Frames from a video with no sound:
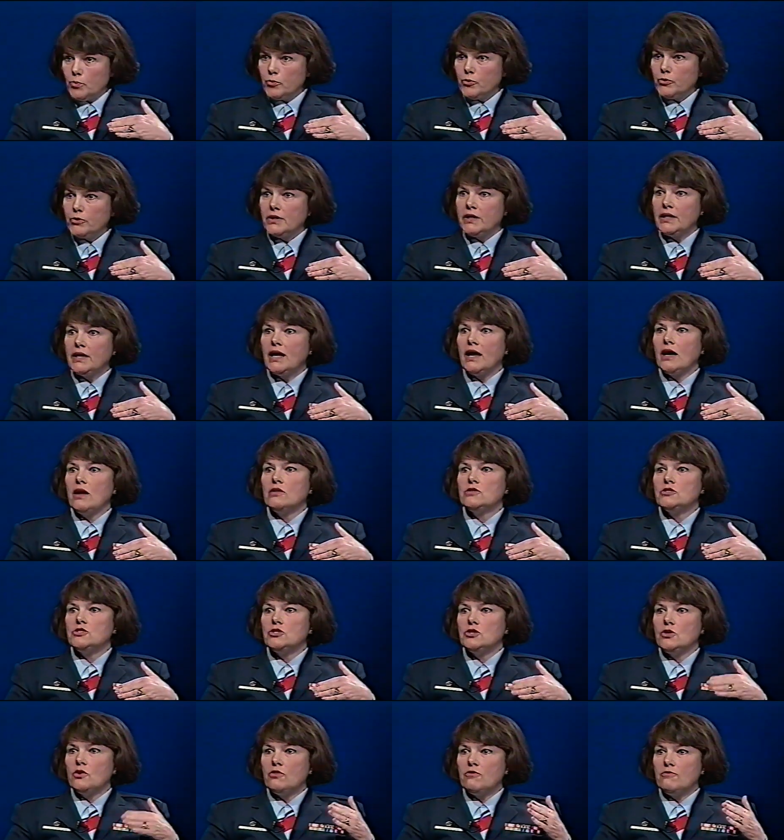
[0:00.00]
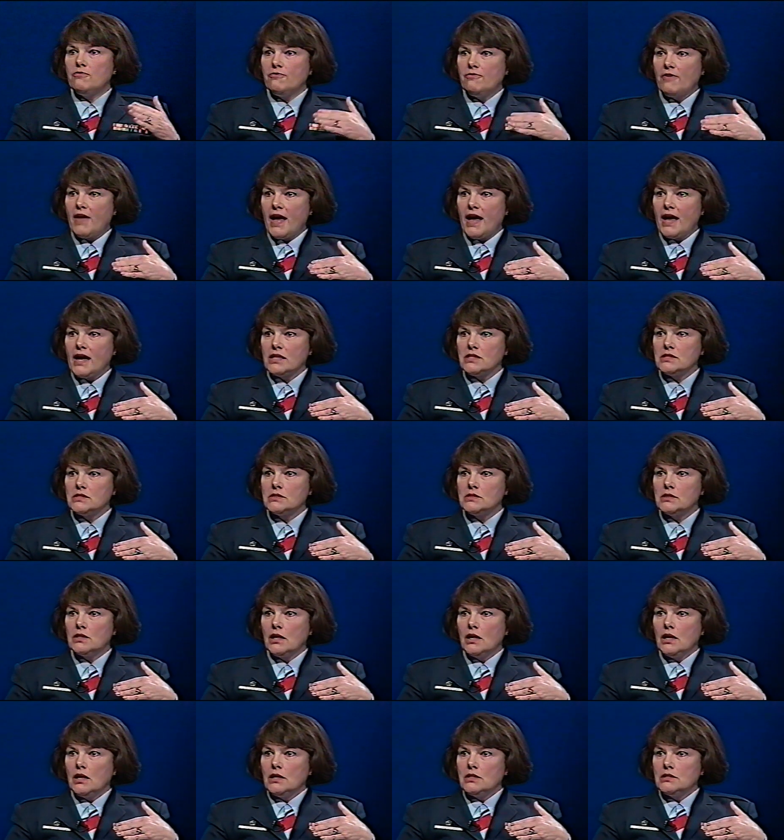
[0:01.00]
printouts, you know, the
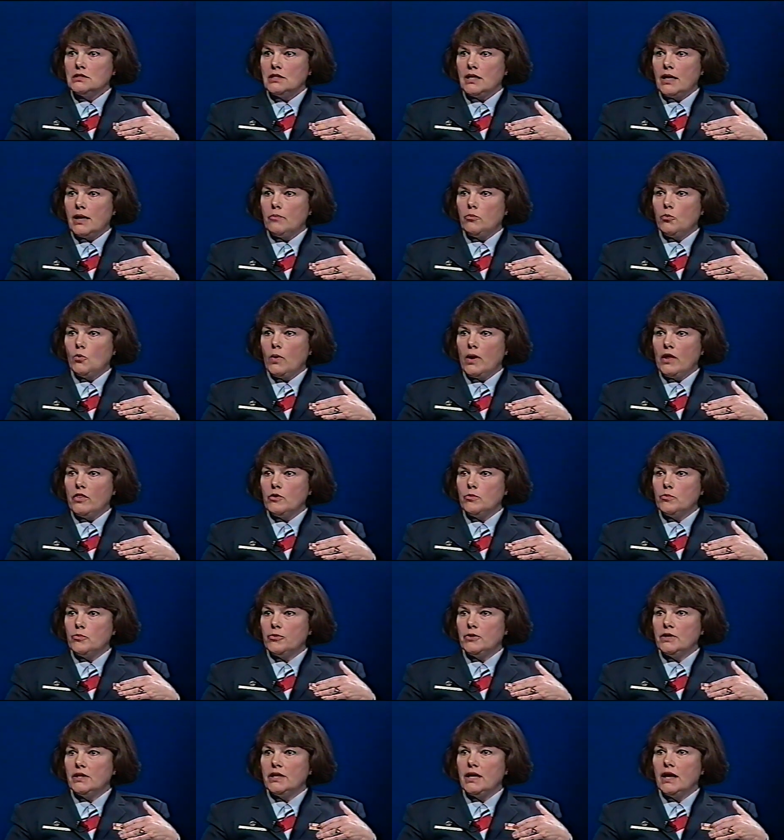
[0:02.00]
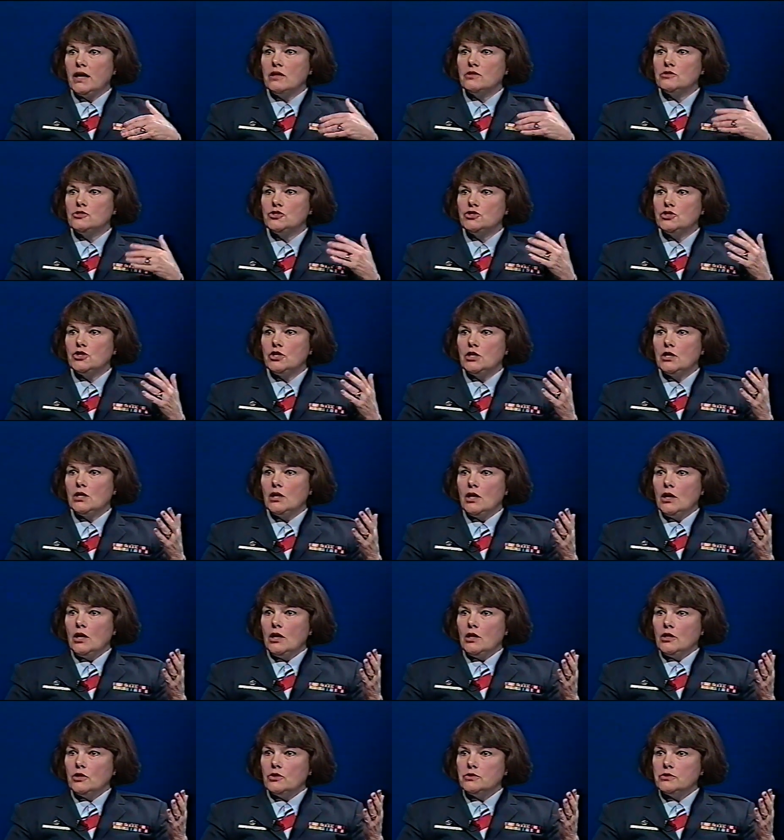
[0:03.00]
fax type weather printouts. She
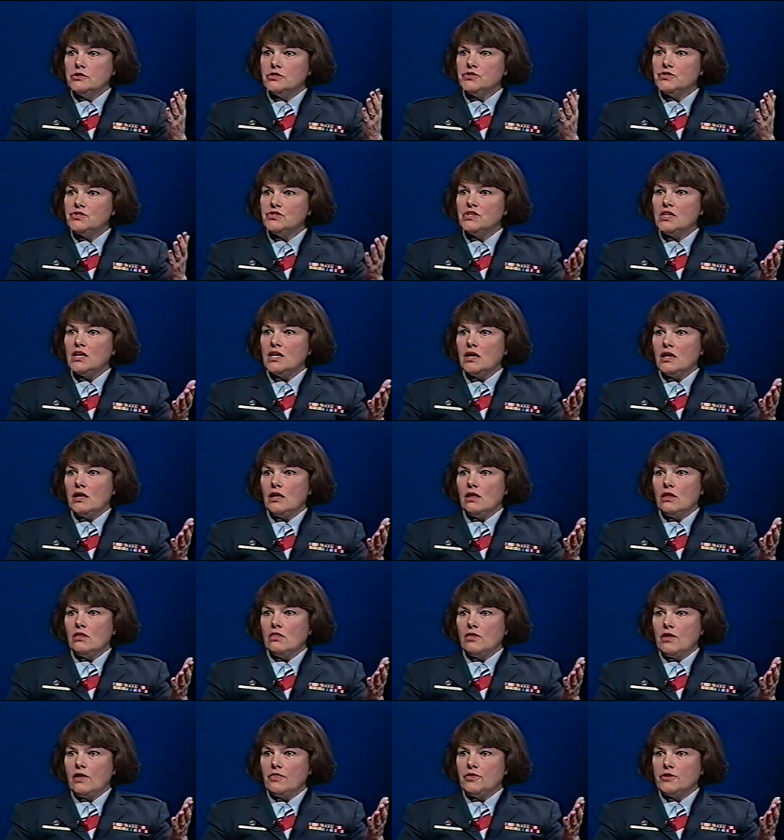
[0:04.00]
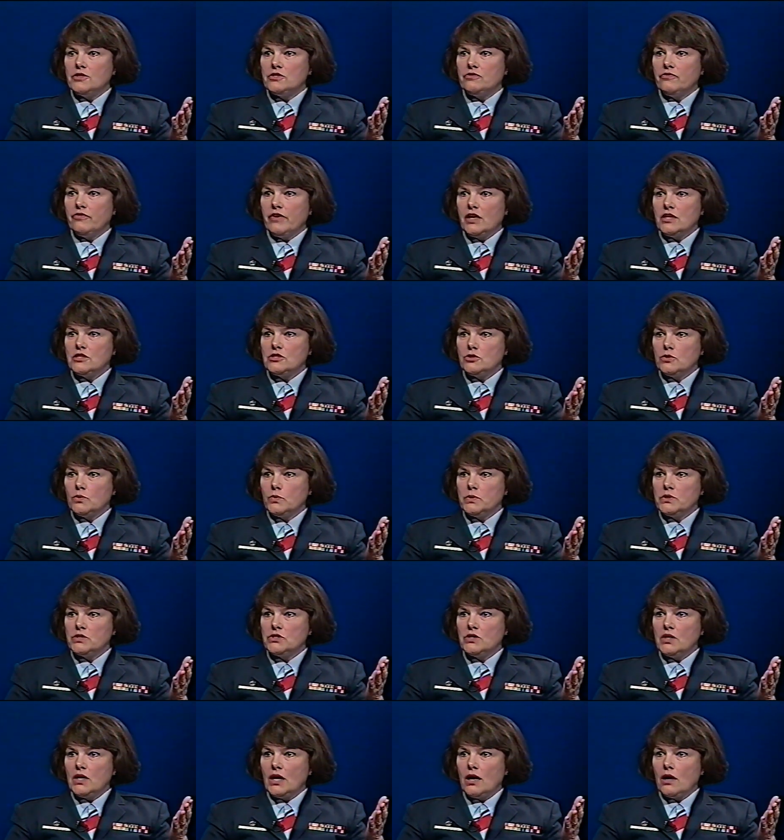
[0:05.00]
could see that this vessel
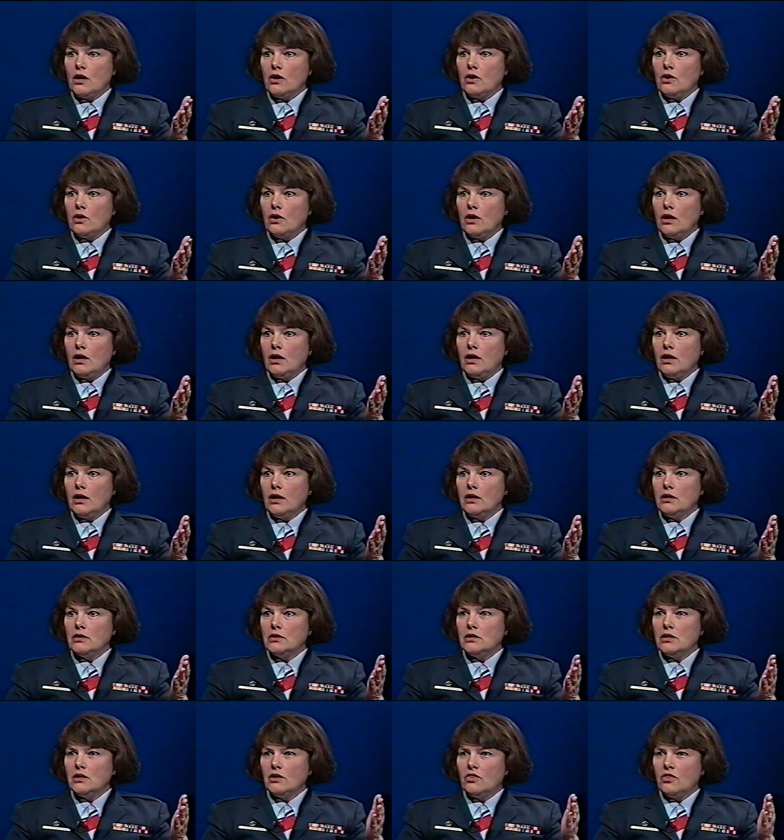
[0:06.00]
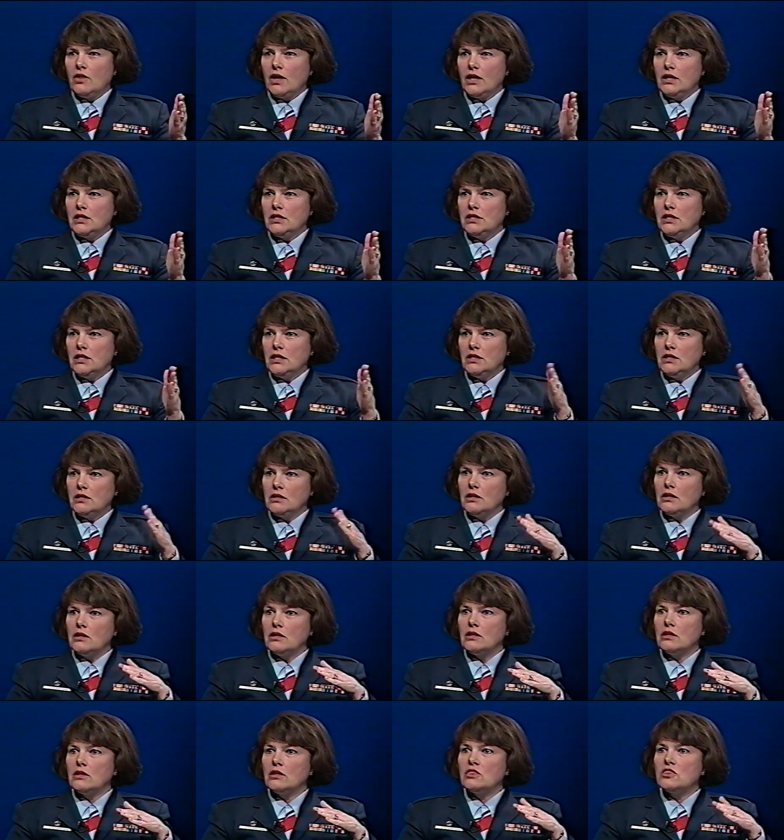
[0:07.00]
was there, and they
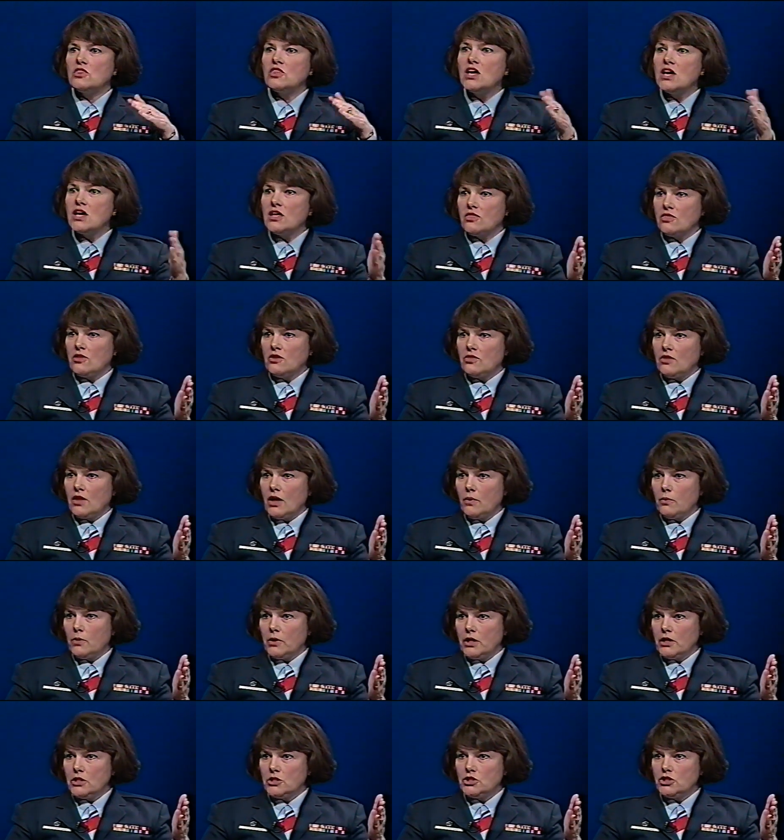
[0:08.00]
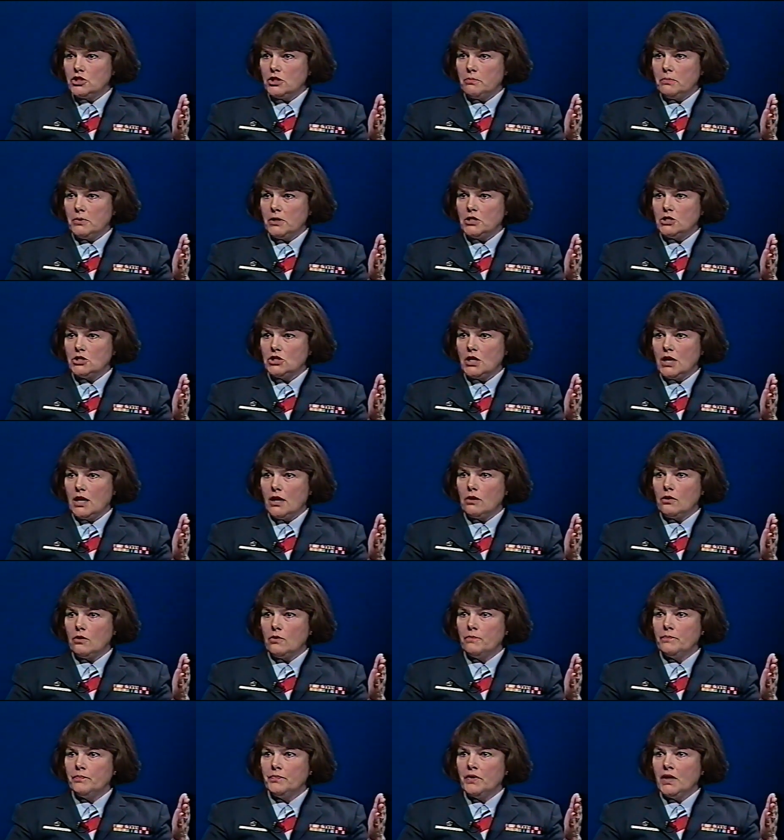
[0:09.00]
didn't think that they were in a shipping
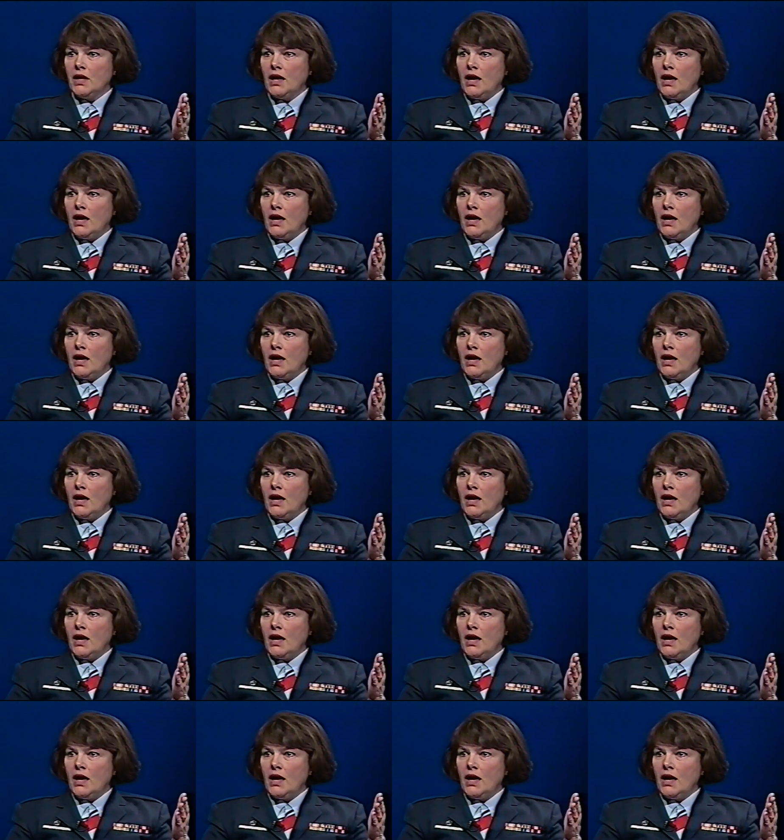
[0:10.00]
channel.